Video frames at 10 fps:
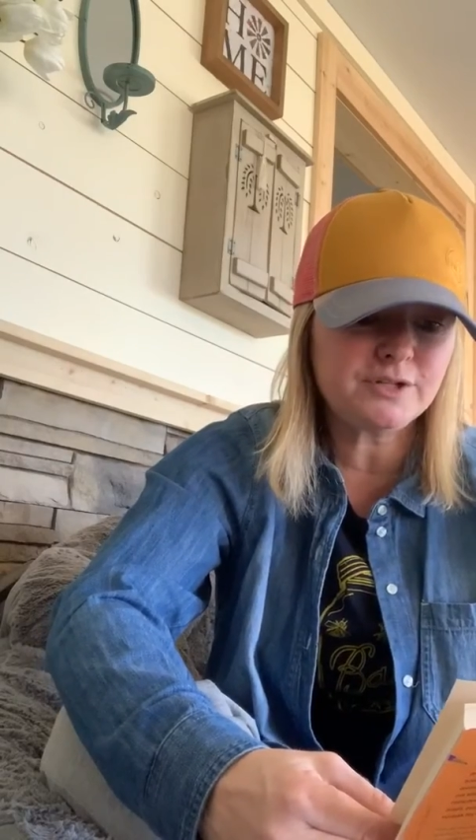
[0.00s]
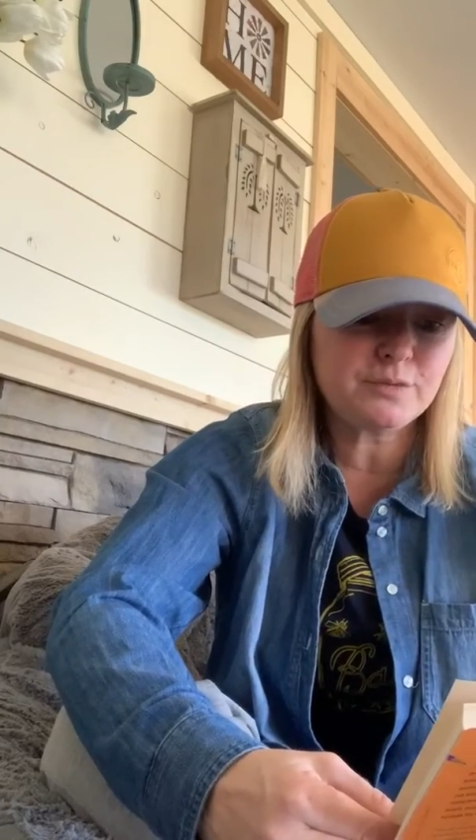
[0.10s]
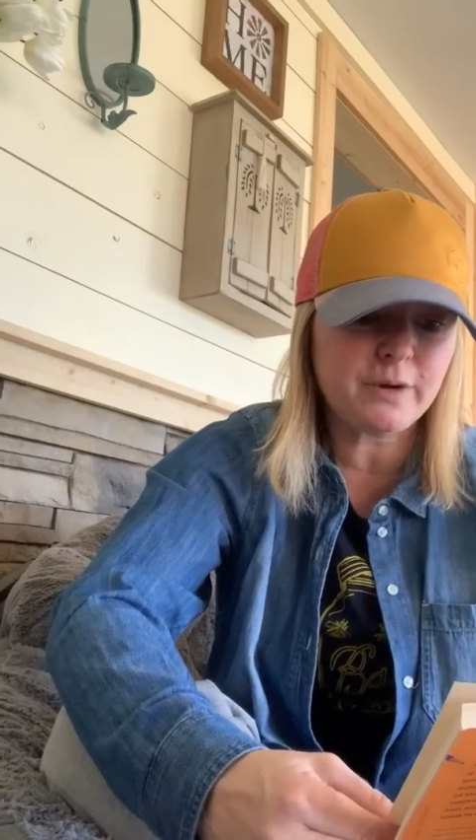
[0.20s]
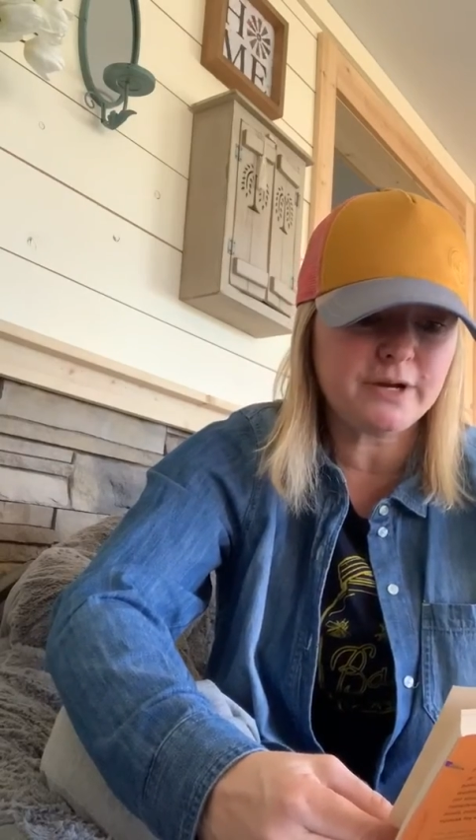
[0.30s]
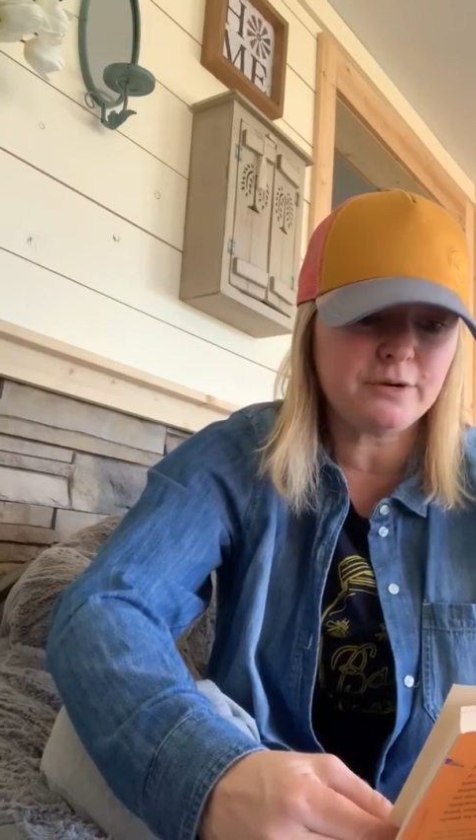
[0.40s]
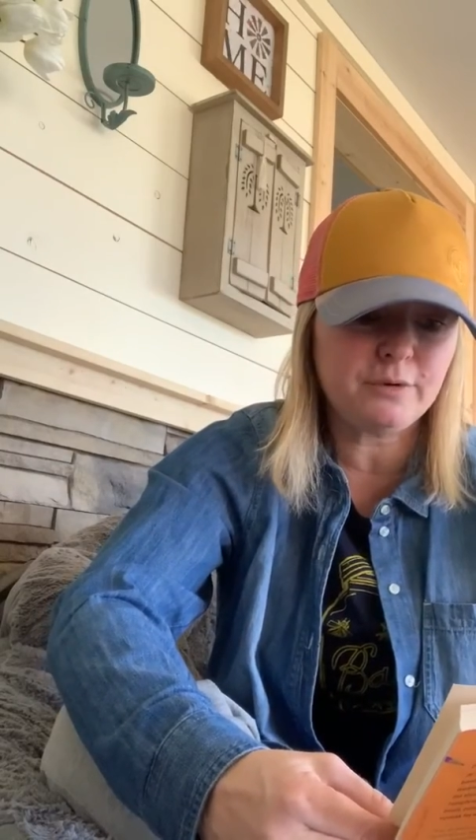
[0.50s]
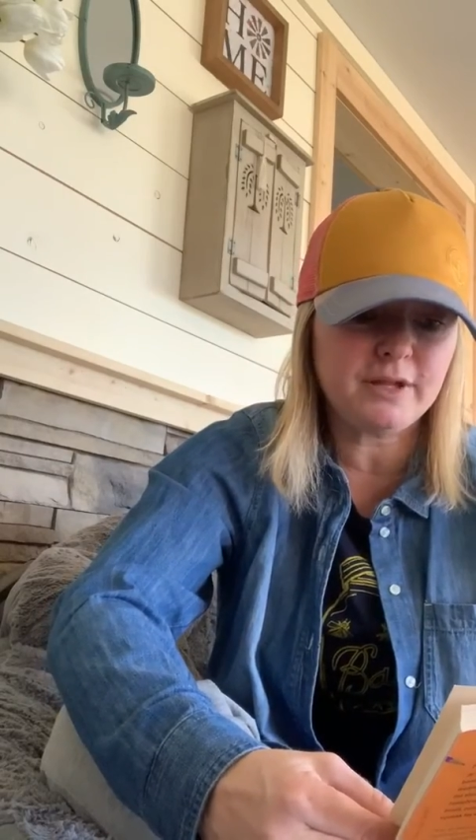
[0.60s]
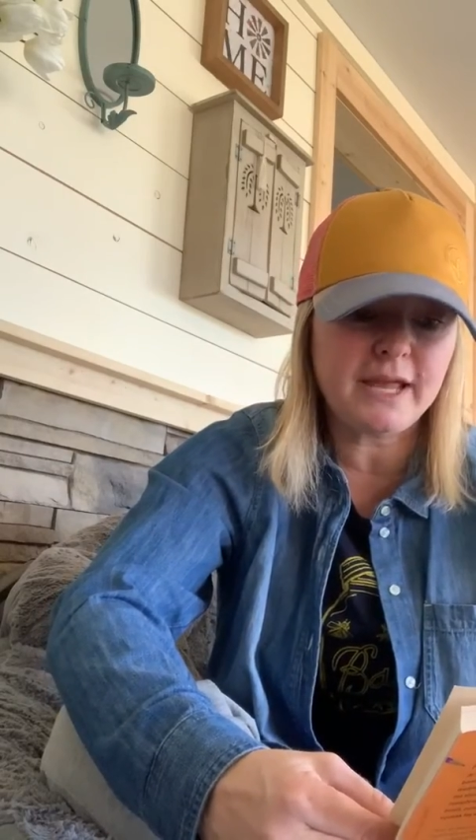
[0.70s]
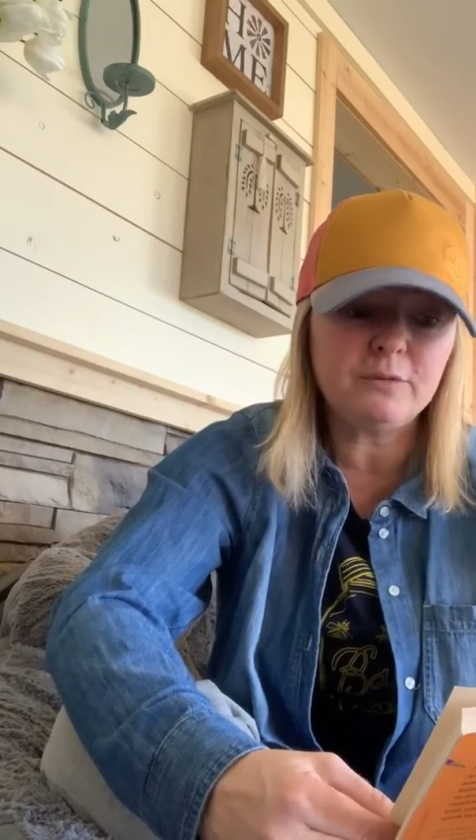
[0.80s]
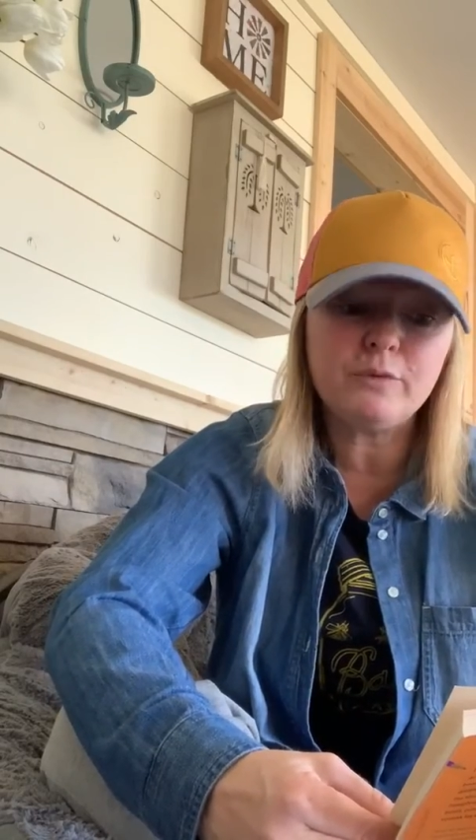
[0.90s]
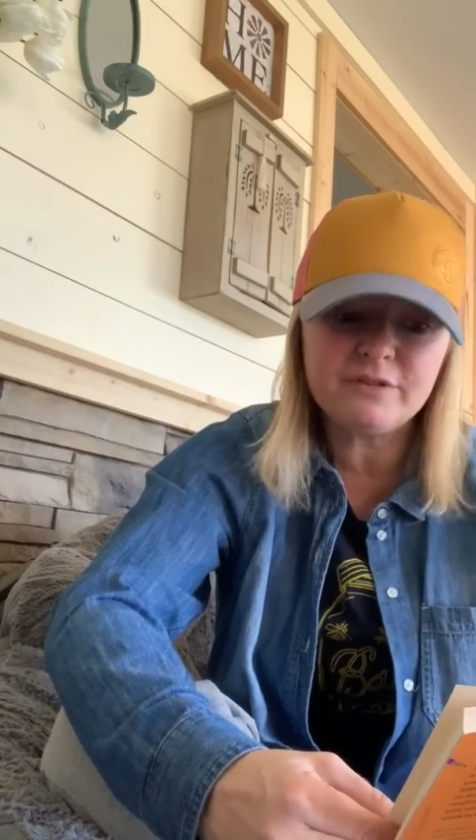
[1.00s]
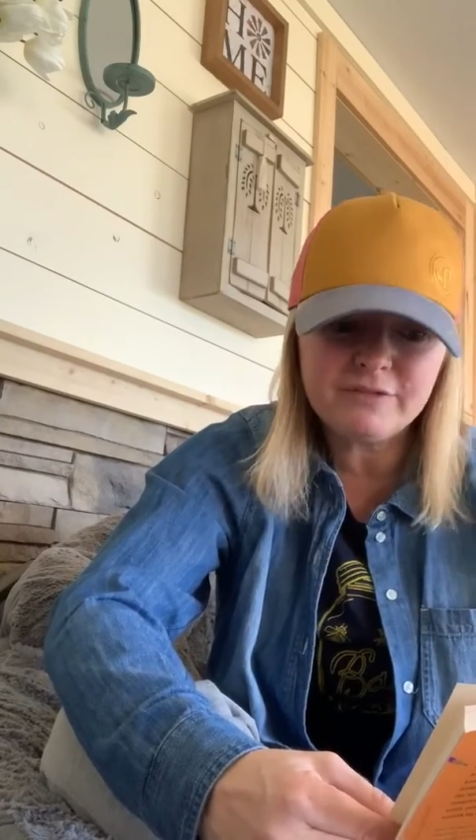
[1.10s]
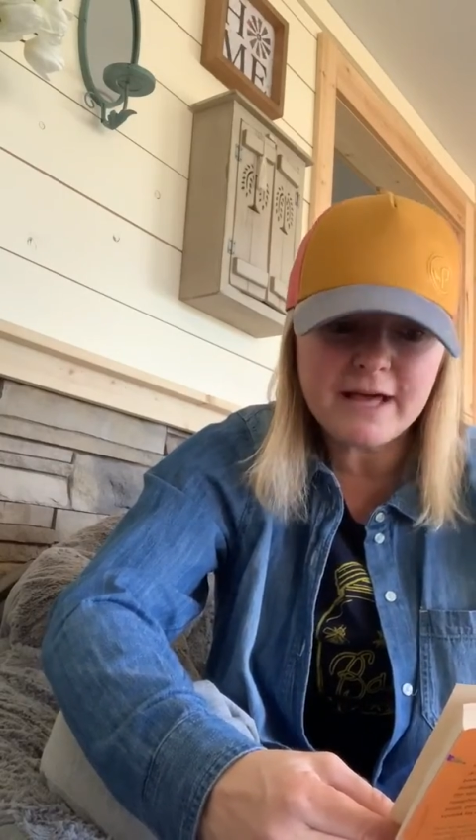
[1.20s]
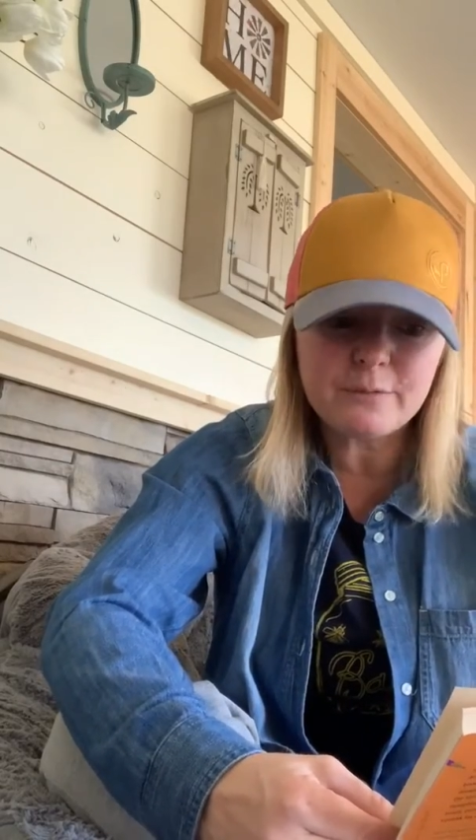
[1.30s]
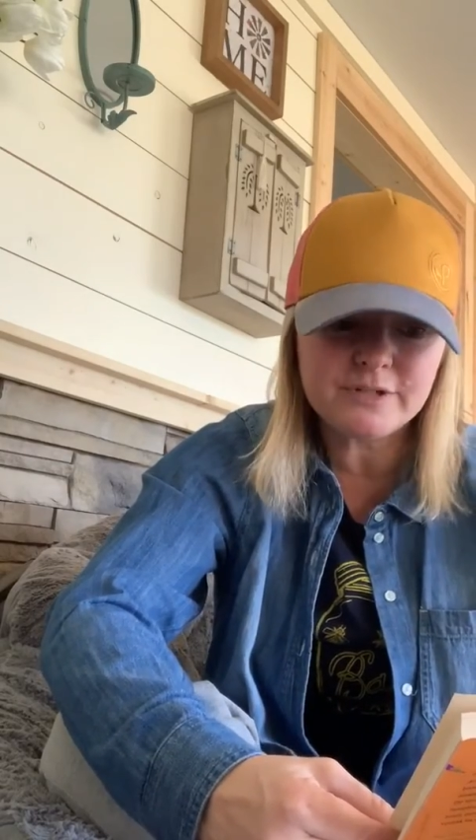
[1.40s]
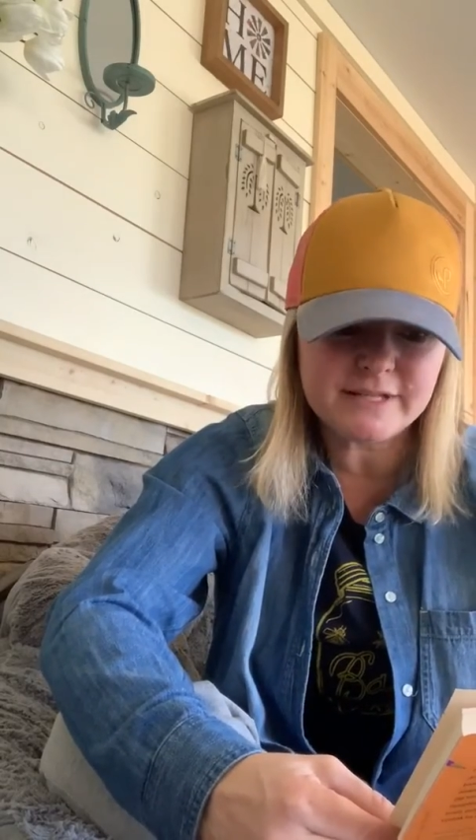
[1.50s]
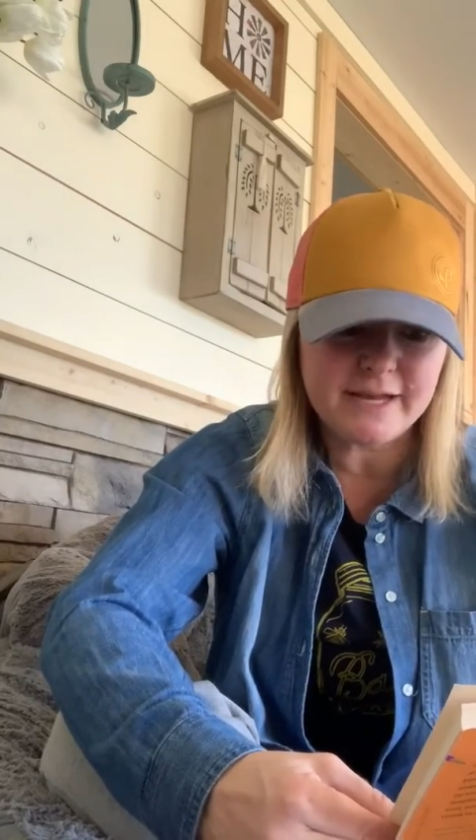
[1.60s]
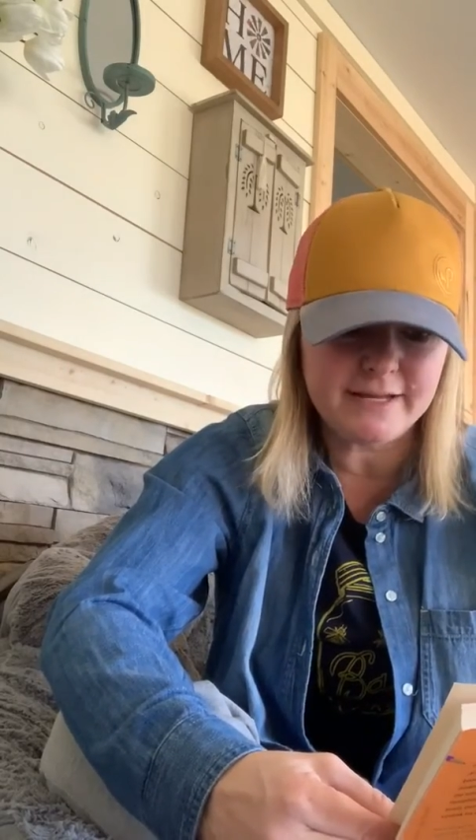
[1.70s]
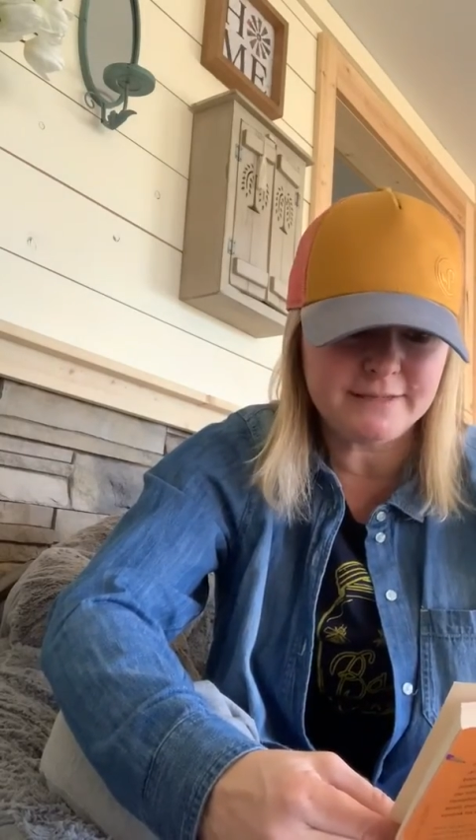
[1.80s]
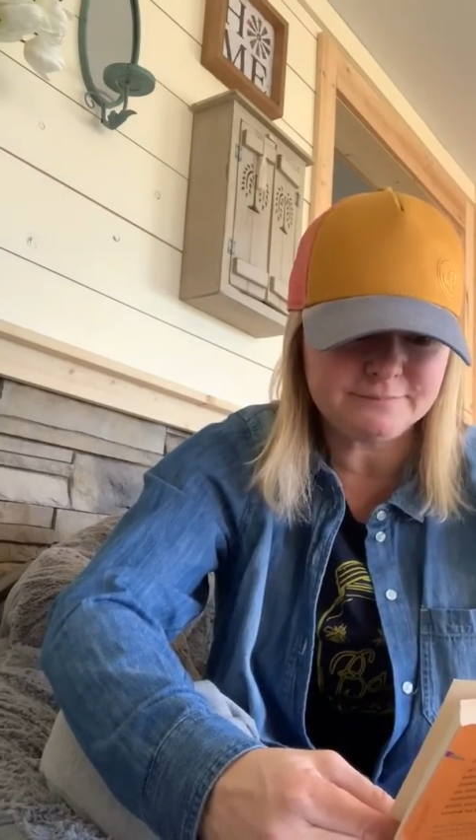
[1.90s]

sweater with flowers on it,